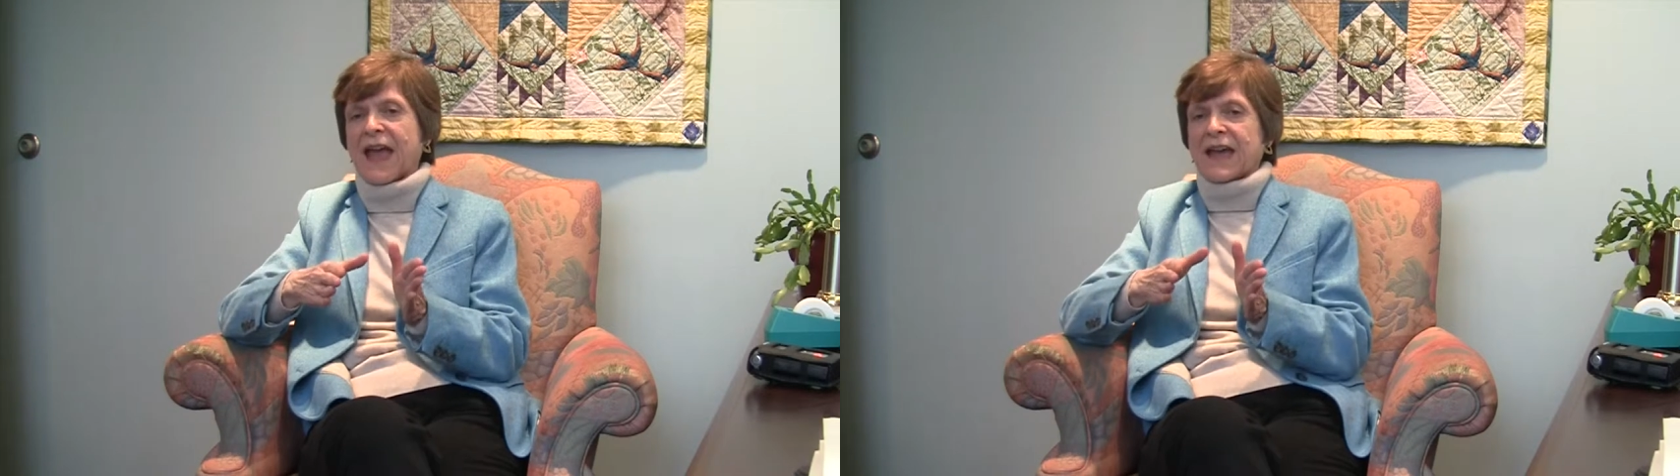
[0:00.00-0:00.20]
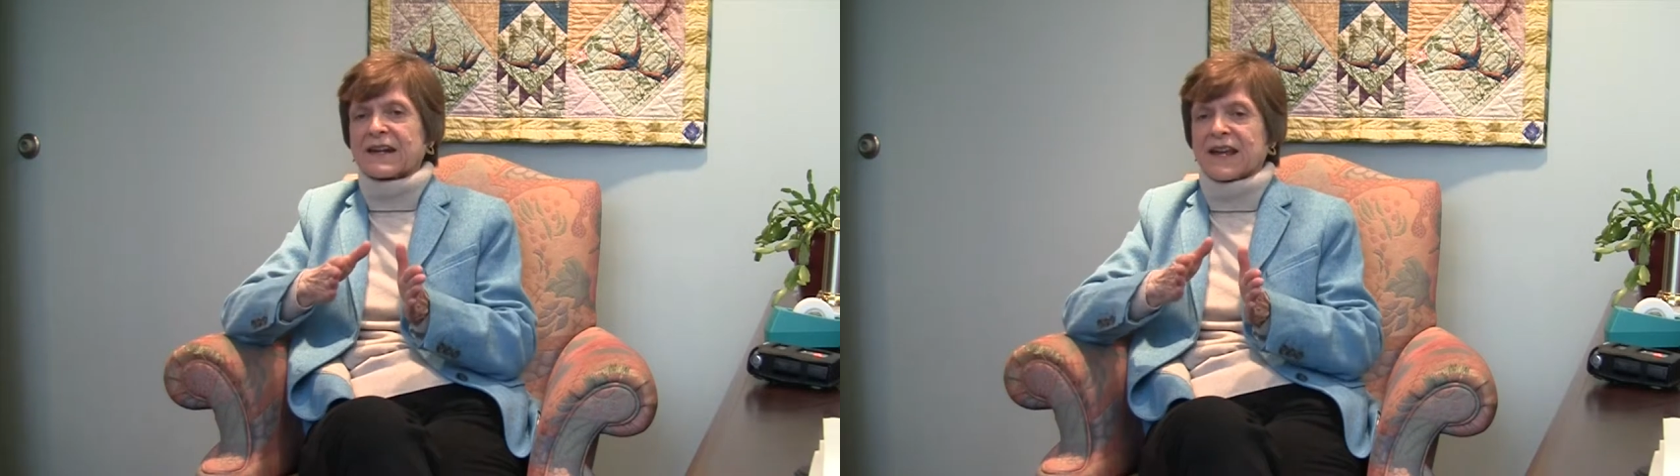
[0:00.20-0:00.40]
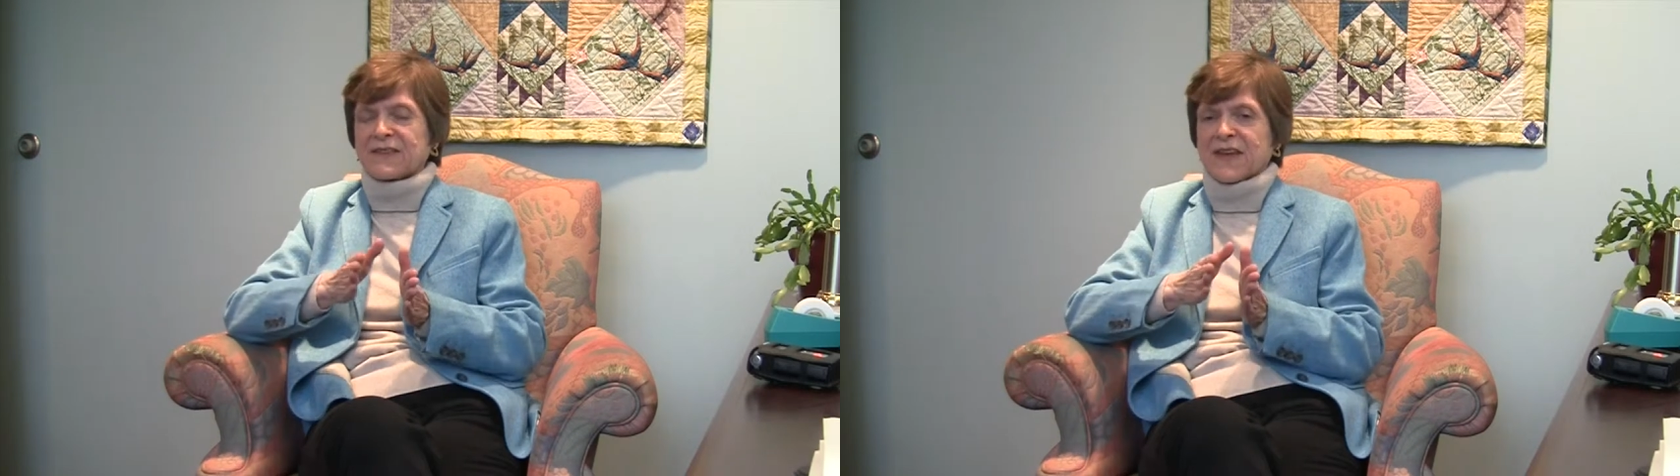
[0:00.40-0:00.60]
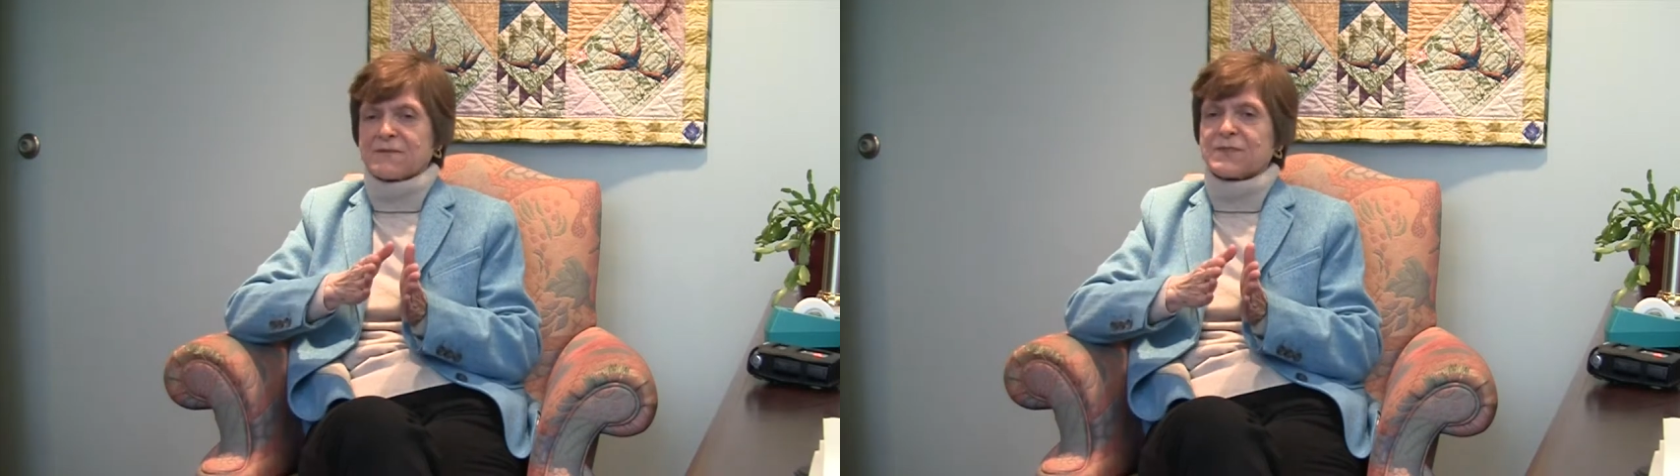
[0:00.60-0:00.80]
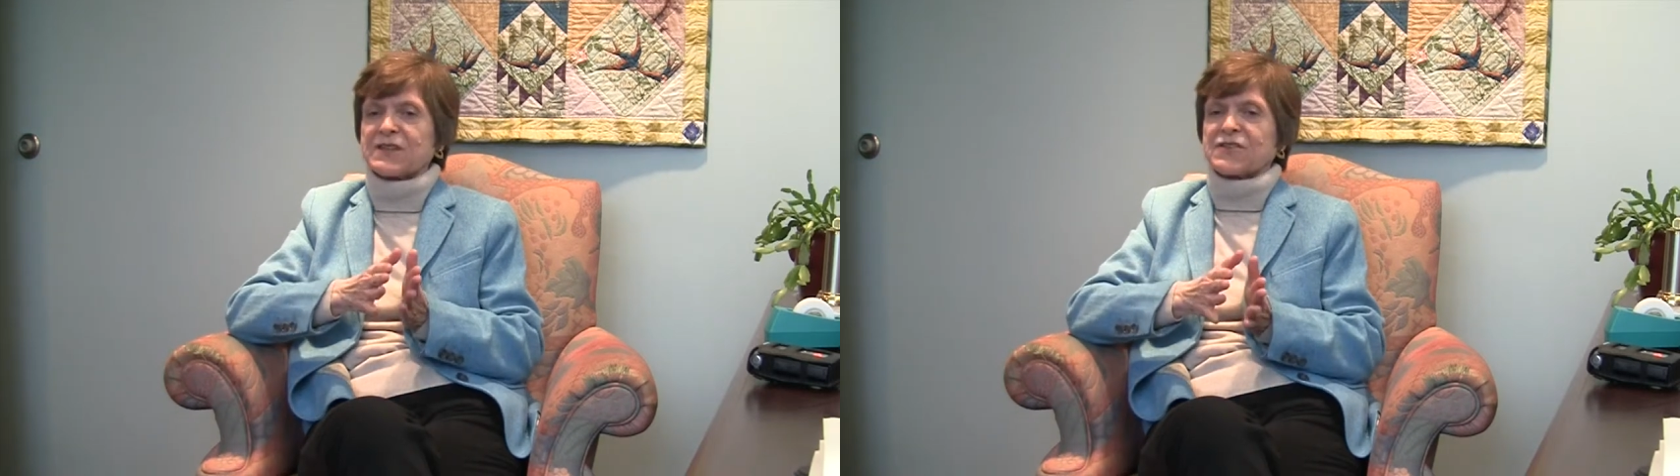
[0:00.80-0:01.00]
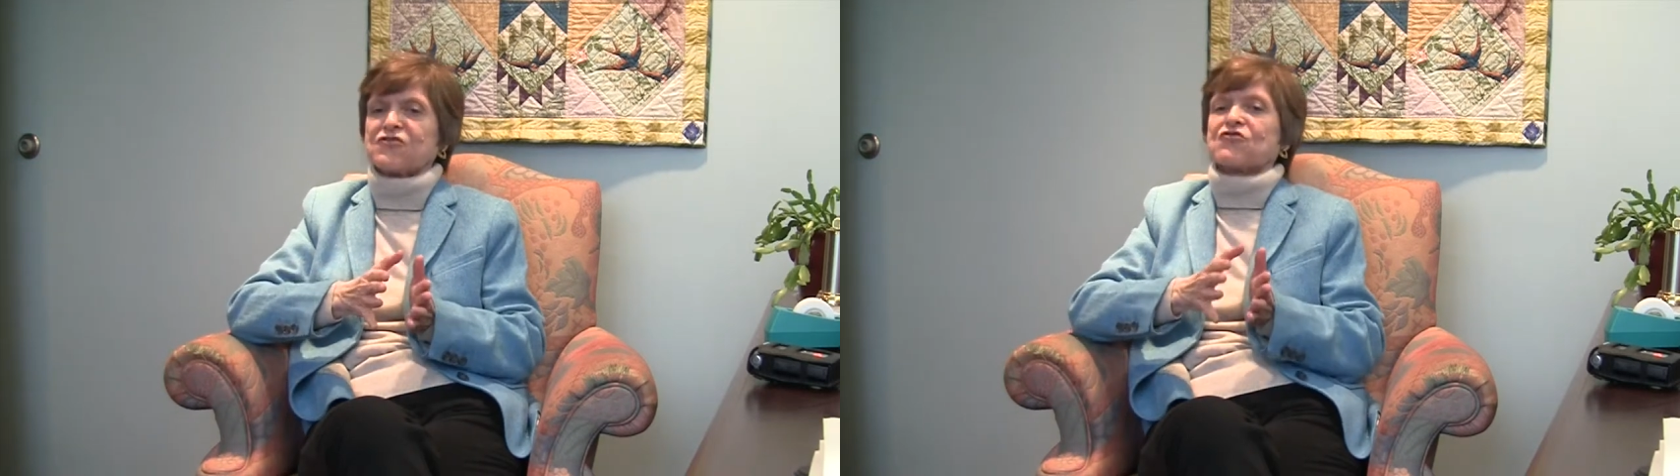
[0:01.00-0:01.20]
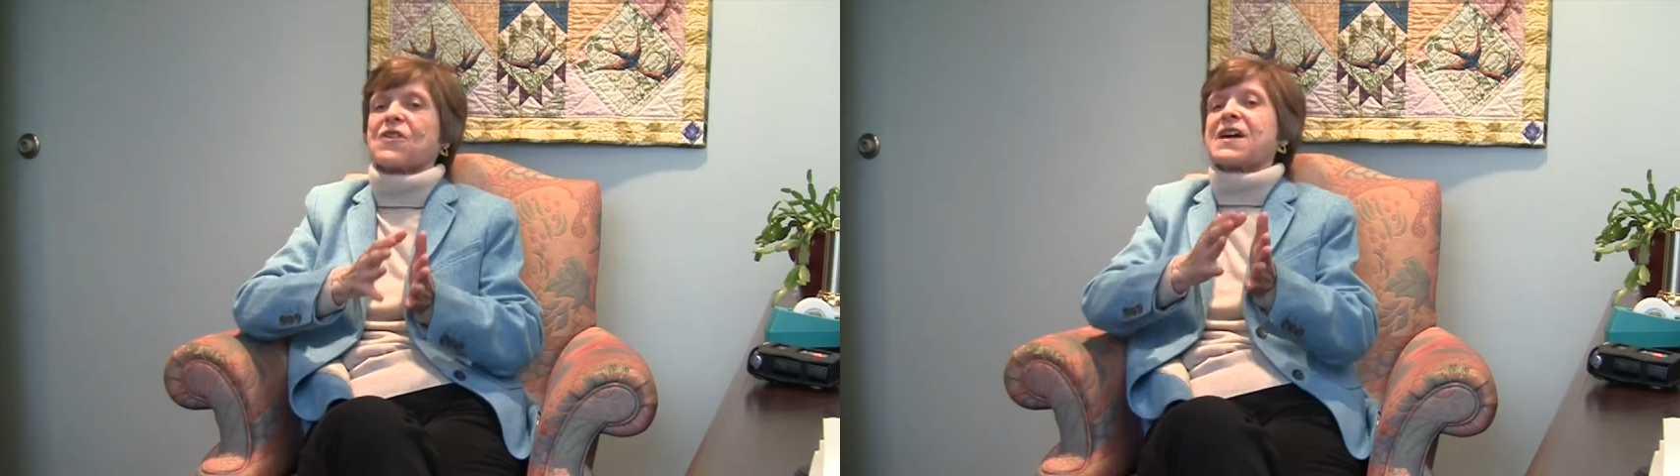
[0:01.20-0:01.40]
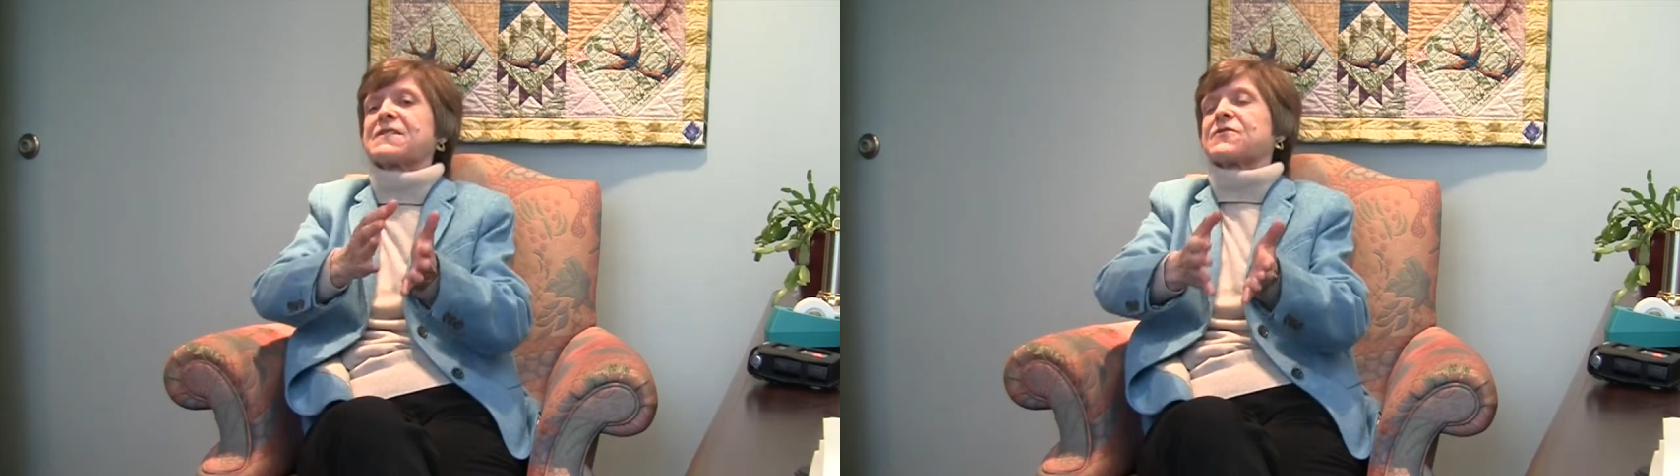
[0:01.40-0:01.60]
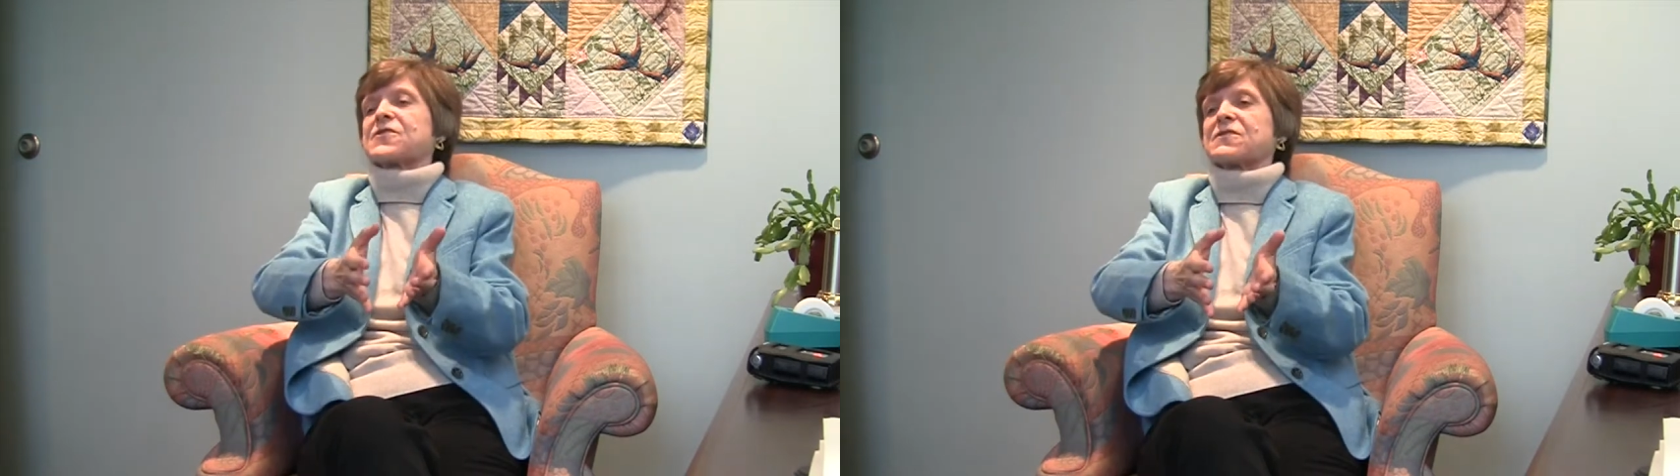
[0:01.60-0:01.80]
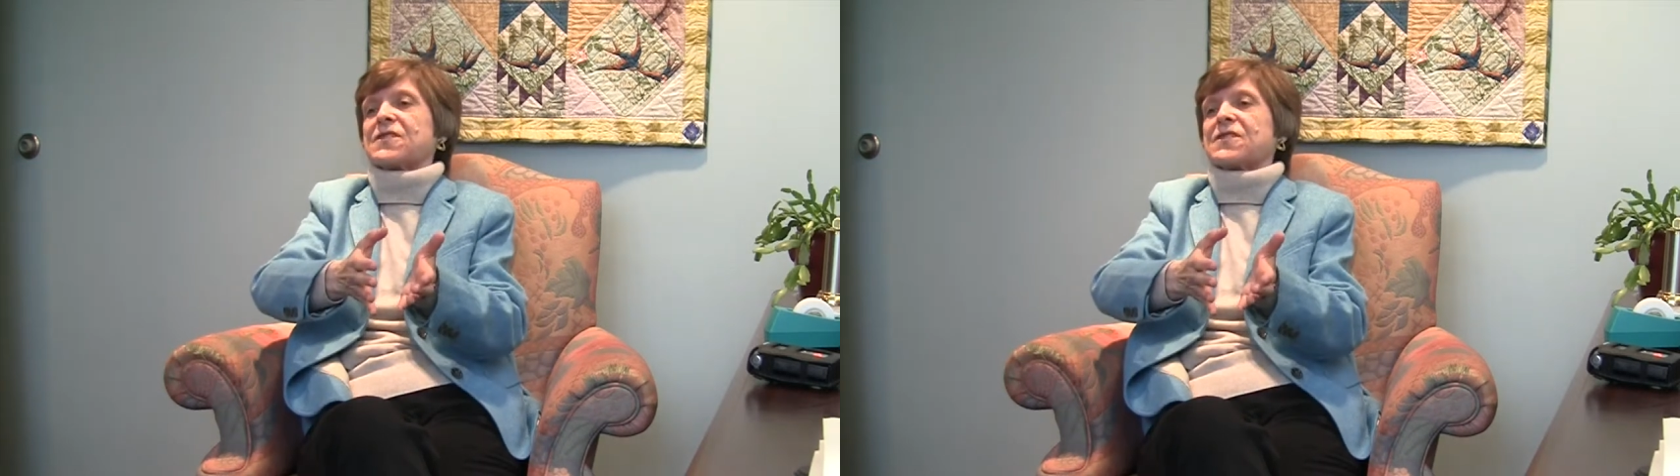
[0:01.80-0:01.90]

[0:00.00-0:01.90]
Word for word: and let that be the driver